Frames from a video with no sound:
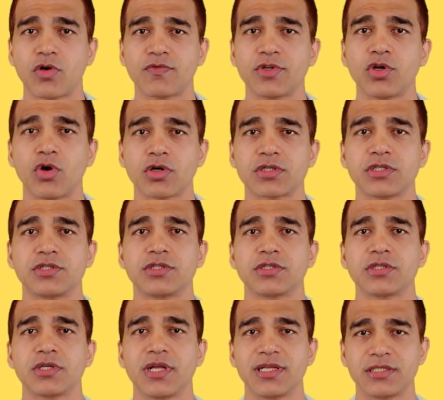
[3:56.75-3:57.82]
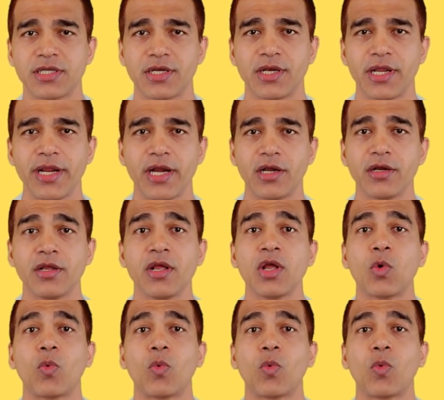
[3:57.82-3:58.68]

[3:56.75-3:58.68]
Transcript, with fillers: of the oxygen is inhaled